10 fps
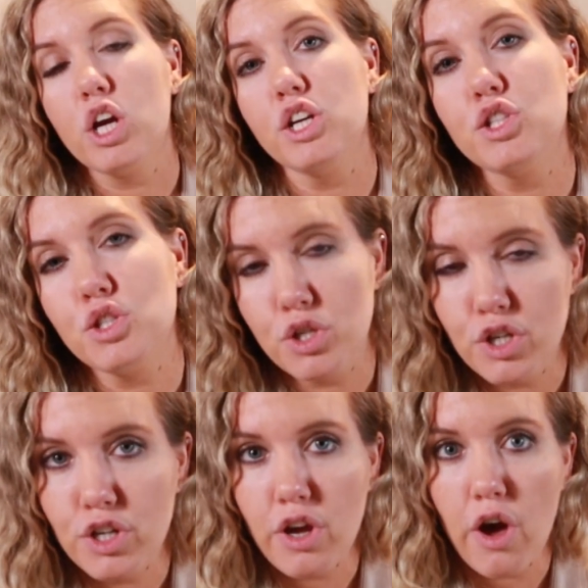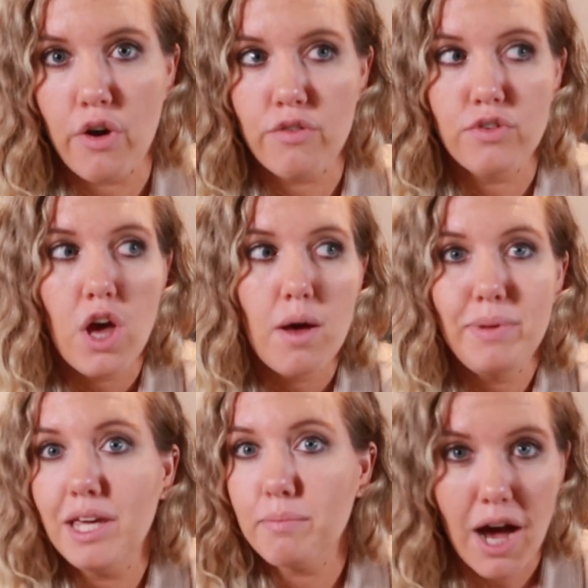concern of
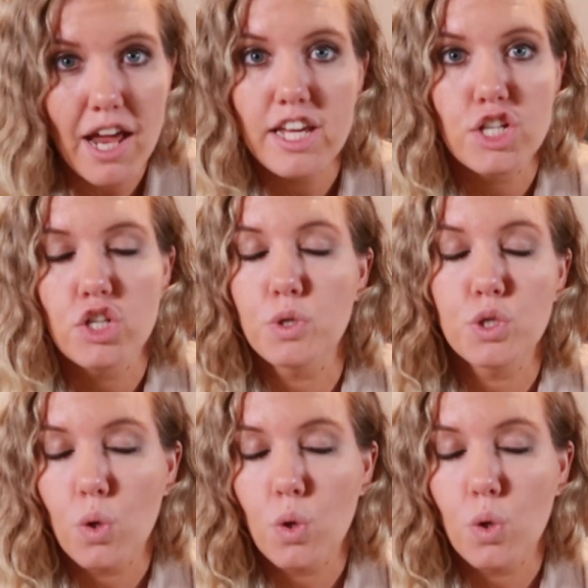being punished or